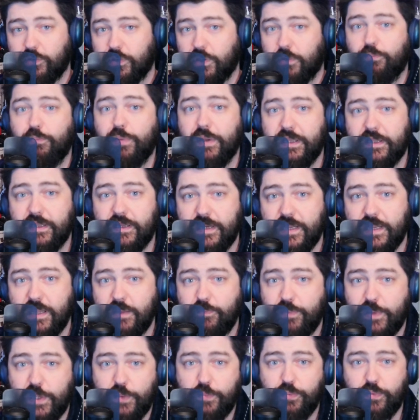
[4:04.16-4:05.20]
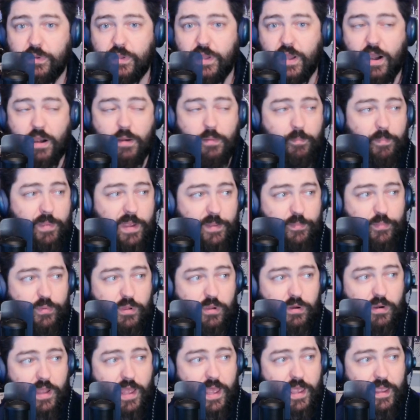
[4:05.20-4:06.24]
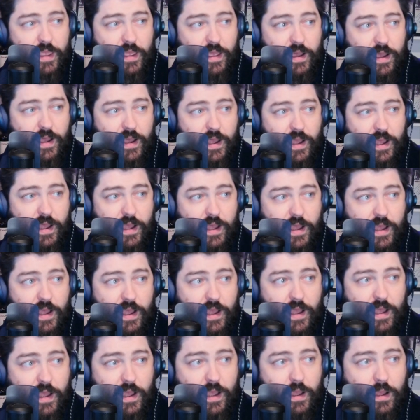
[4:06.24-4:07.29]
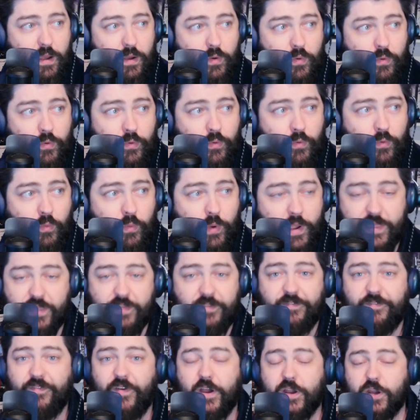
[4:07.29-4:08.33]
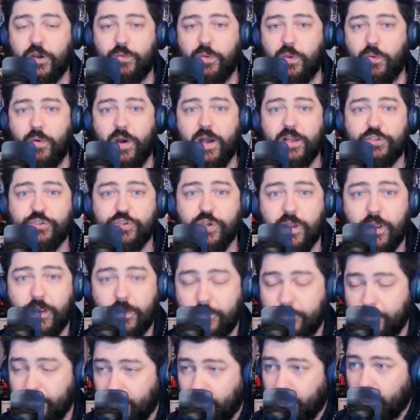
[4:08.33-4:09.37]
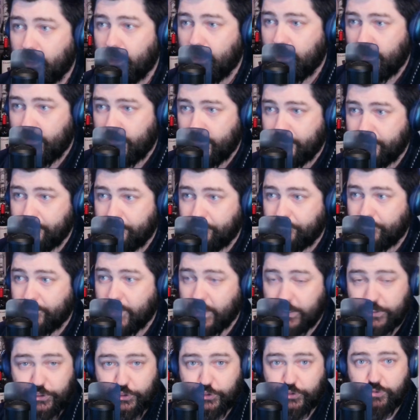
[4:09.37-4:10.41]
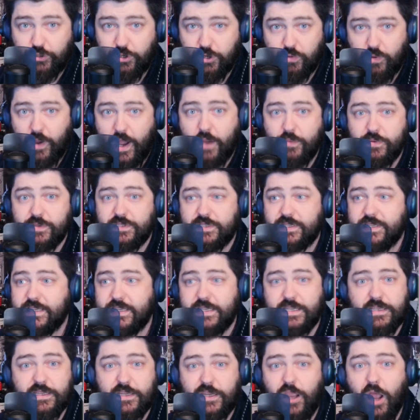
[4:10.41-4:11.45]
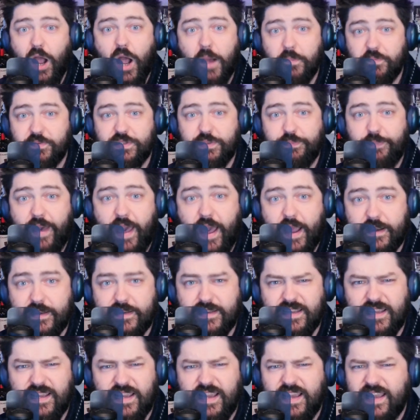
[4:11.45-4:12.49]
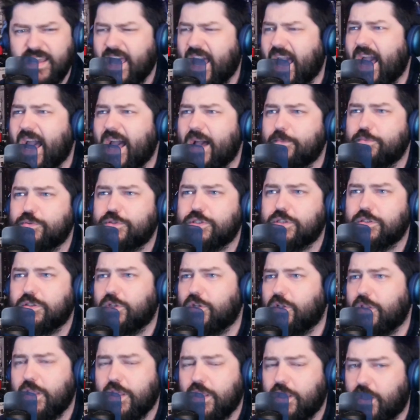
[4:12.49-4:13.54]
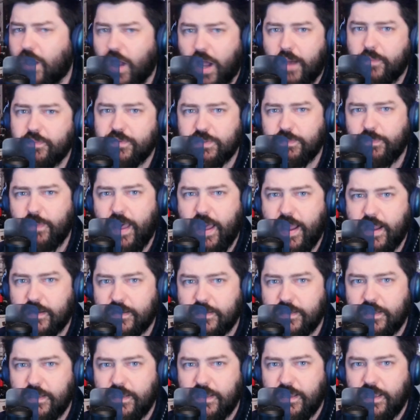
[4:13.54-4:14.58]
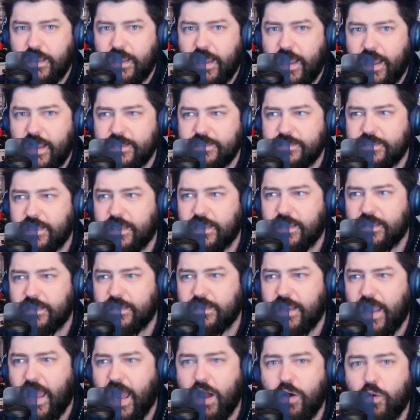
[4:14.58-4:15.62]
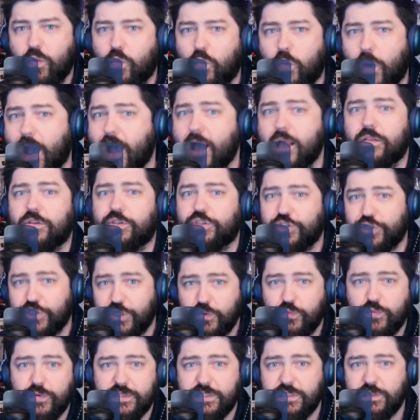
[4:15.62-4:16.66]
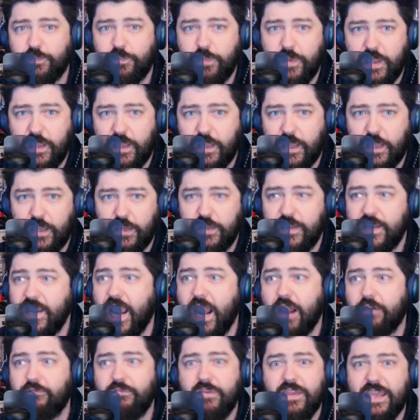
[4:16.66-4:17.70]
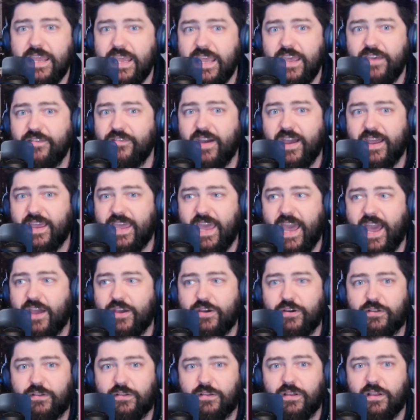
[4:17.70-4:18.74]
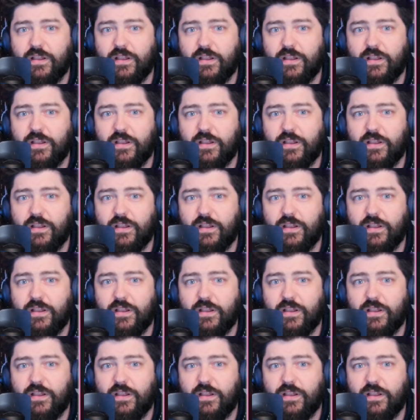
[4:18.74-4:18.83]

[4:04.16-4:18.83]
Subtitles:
ability. People are like, what the fuck are we watching? It's true. I was gobsmacked. Absolutely gobsmacked. As to how well she was speaking. Nary even a cackle.